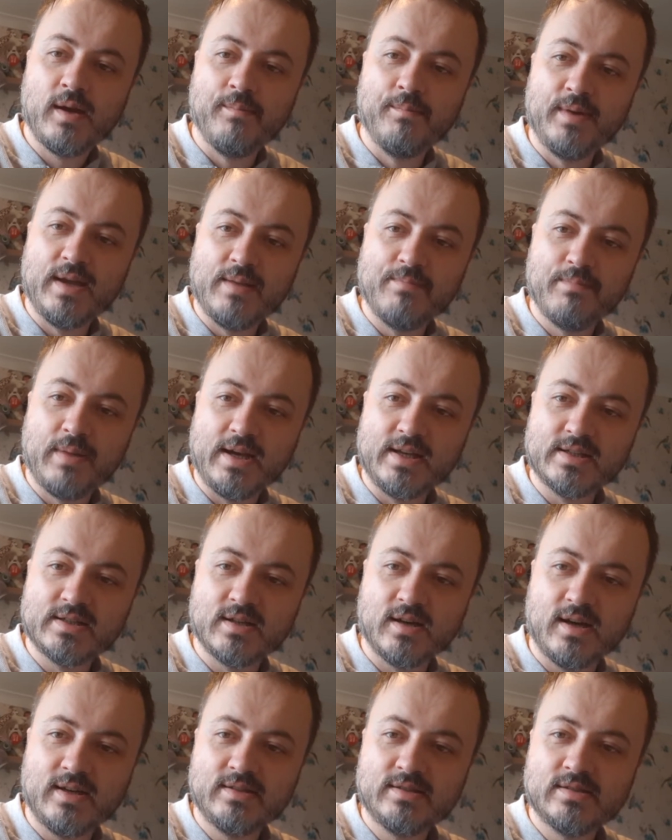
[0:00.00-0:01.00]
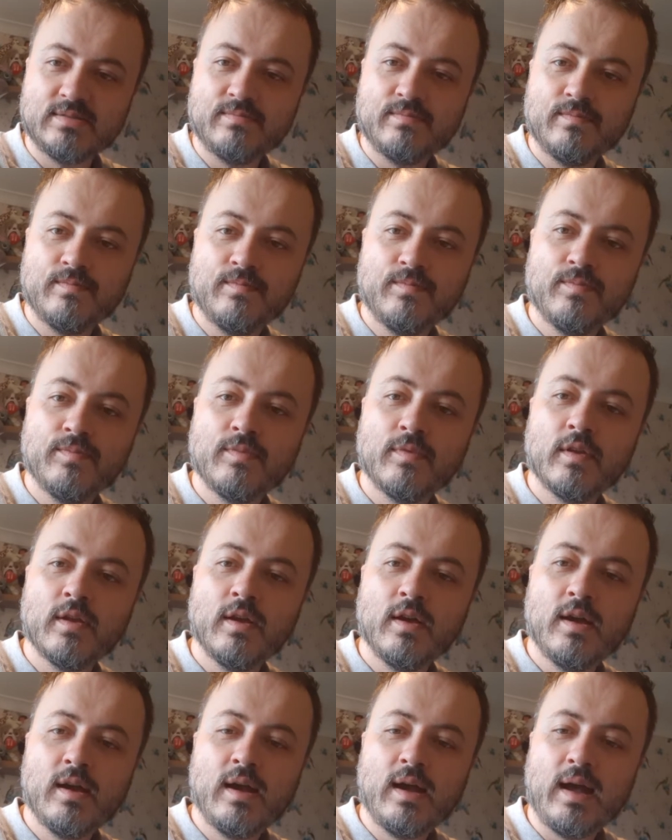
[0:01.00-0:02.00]
in base dice.
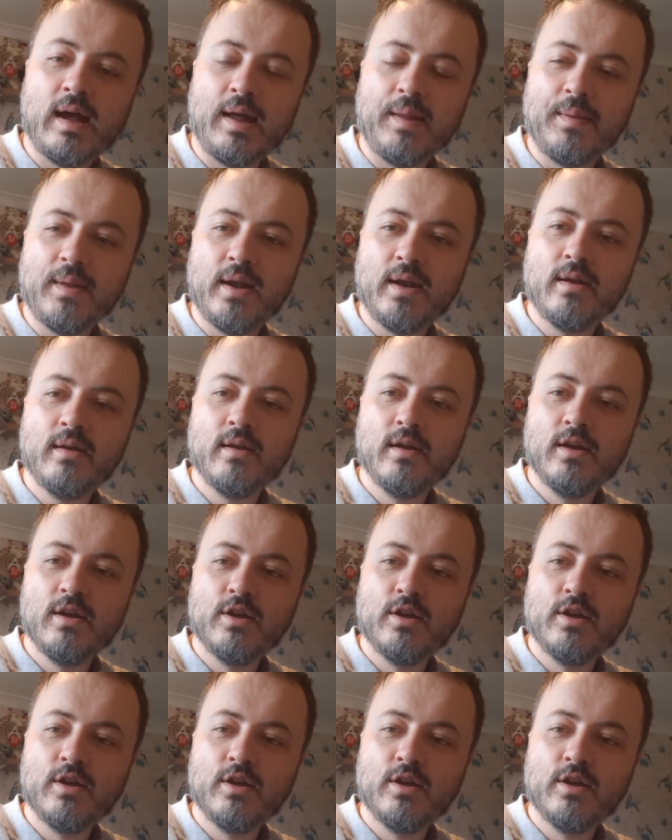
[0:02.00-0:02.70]
And then